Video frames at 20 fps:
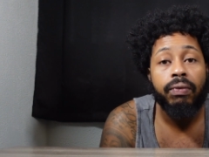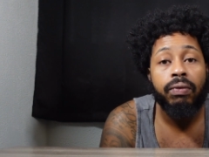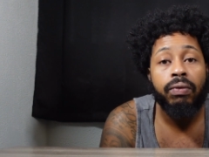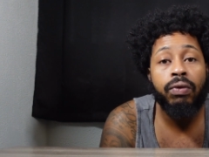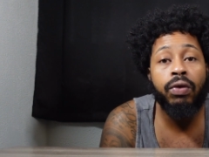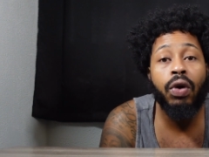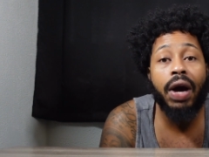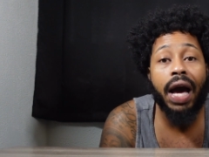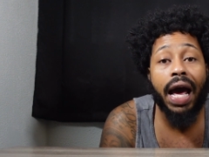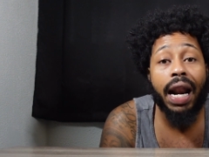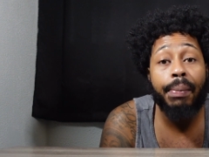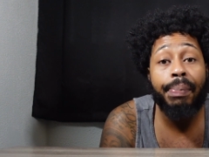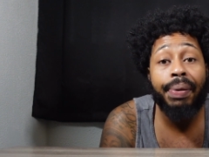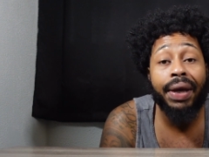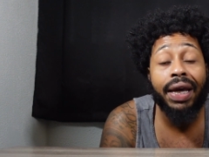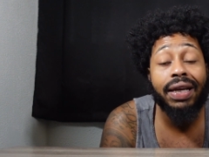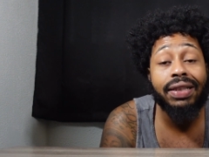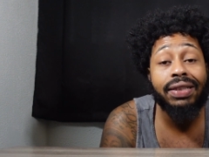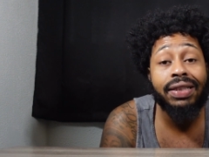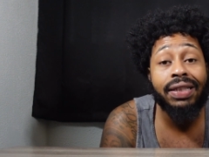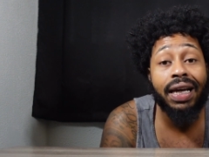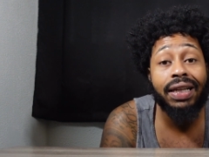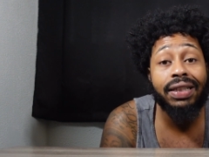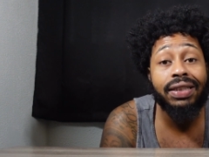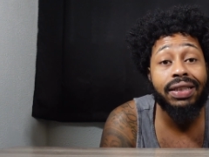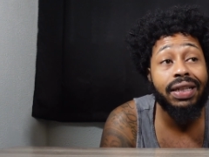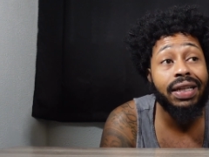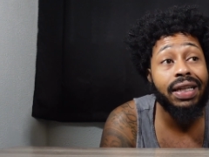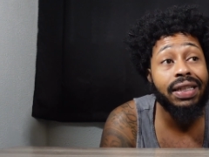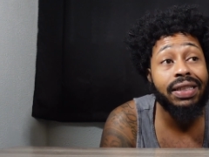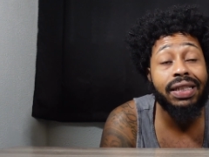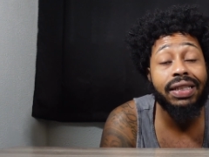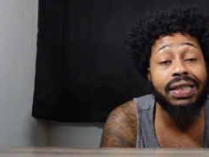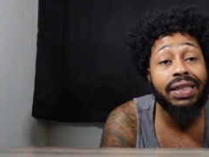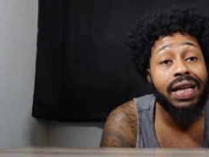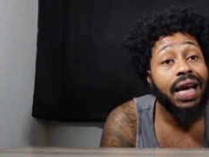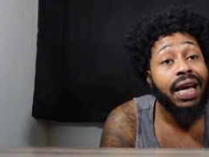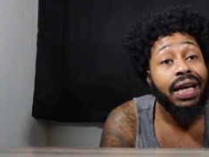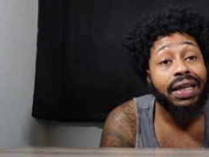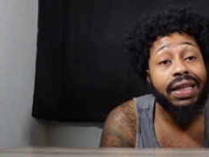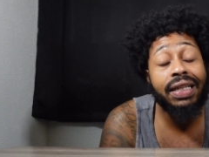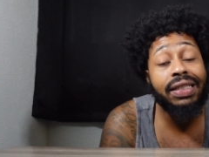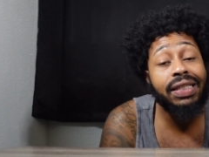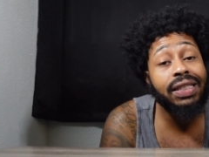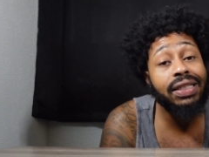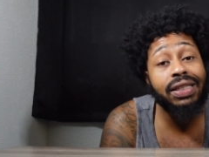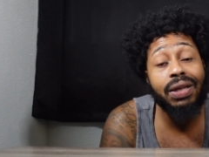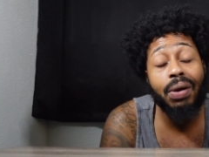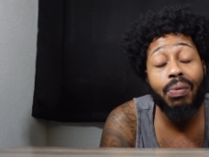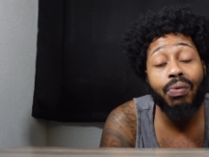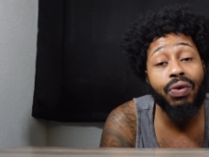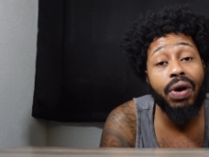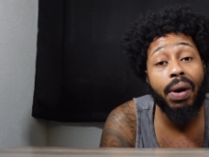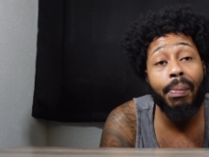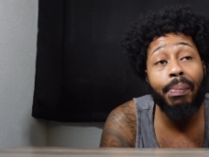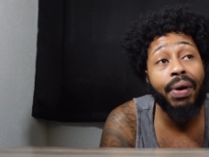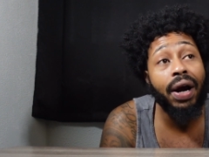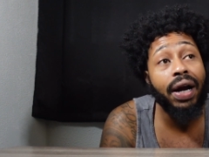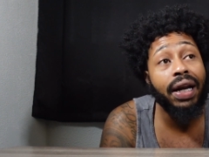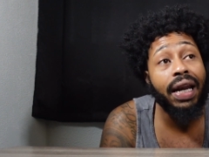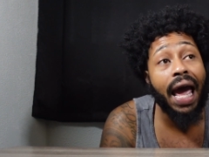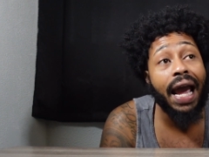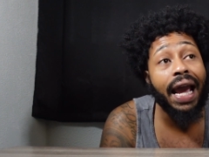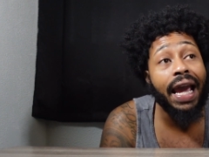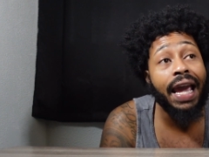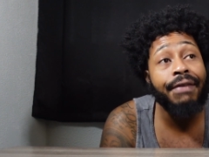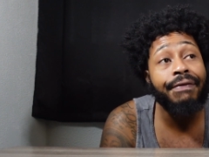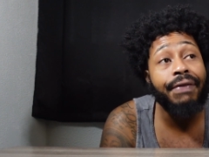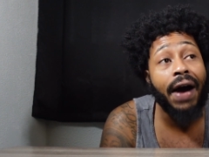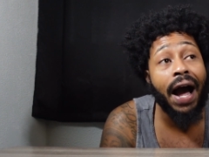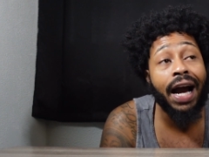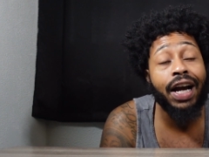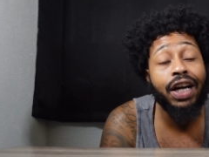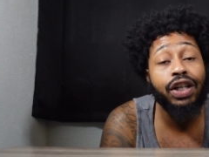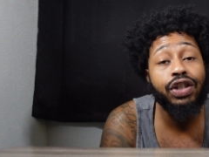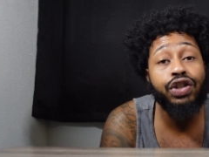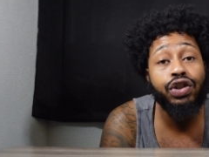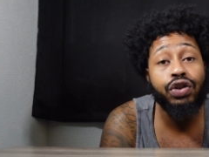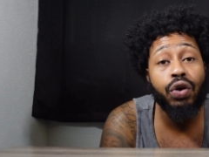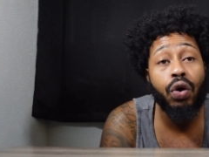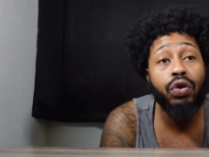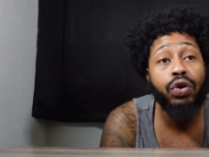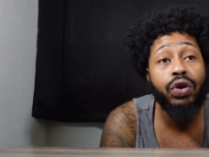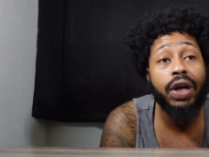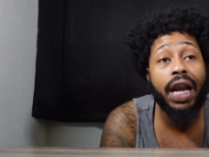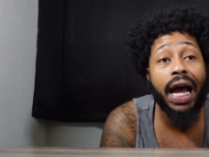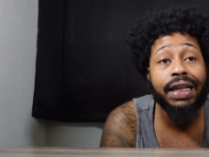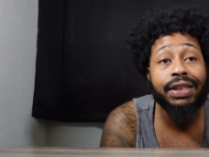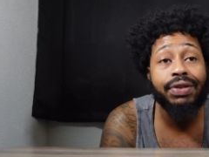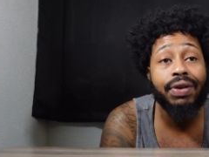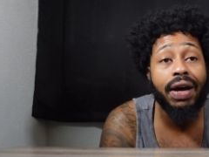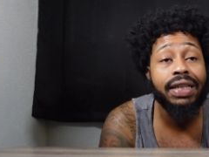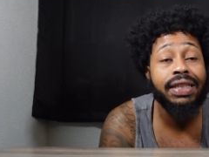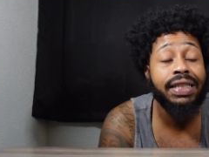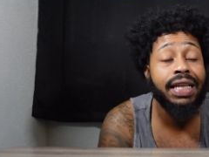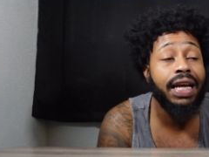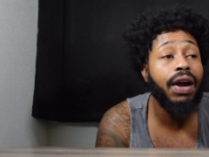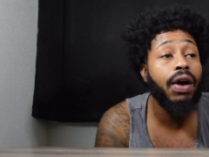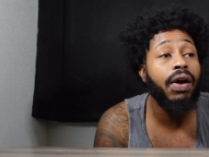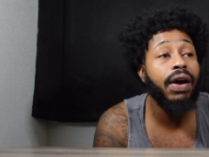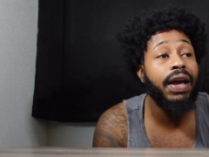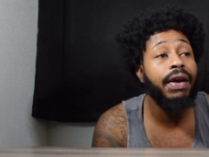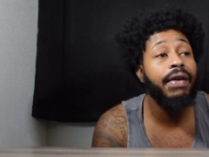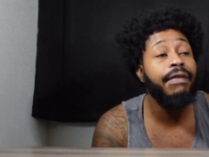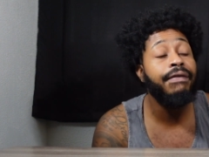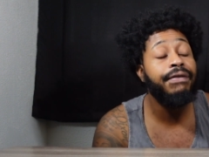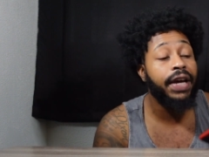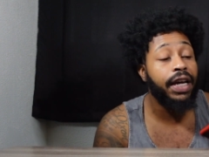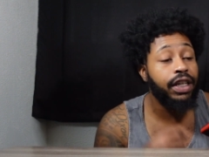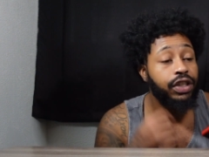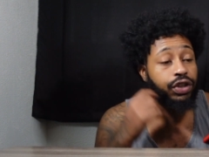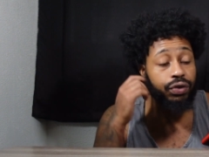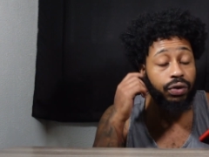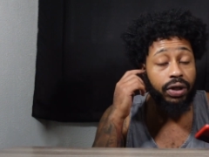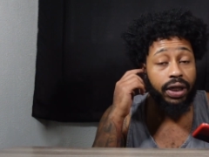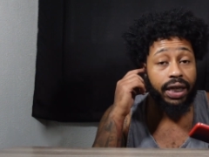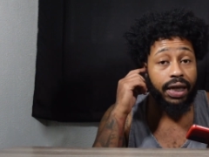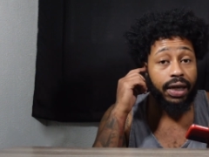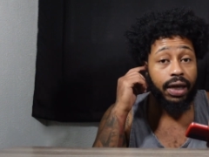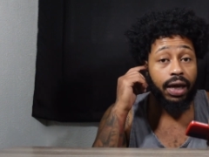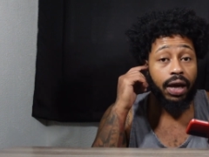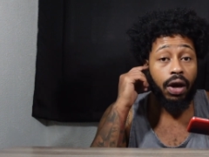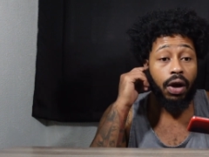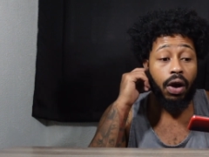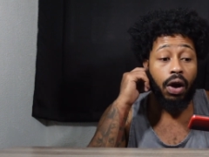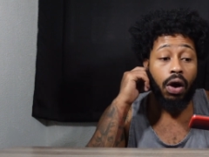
You gotta pay attention. This is this is some real bro. Like if I could show you, that's why I said eventually.